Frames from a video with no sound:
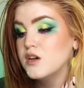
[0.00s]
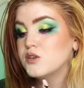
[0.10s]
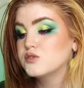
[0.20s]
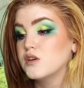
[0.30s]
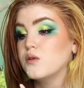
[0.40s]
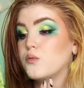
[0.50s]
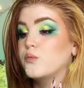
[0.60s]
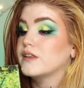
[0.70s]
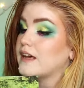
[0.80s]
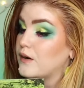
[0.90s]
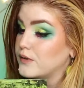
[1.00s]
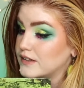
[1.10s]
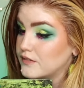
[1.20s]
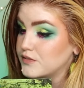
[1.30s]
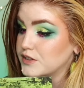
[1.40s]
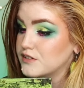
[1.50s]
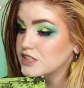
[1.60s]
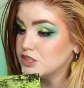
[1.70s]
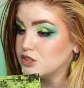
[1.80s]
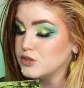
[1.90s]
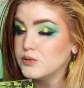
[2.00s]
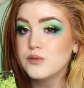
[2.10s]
So without any further ado,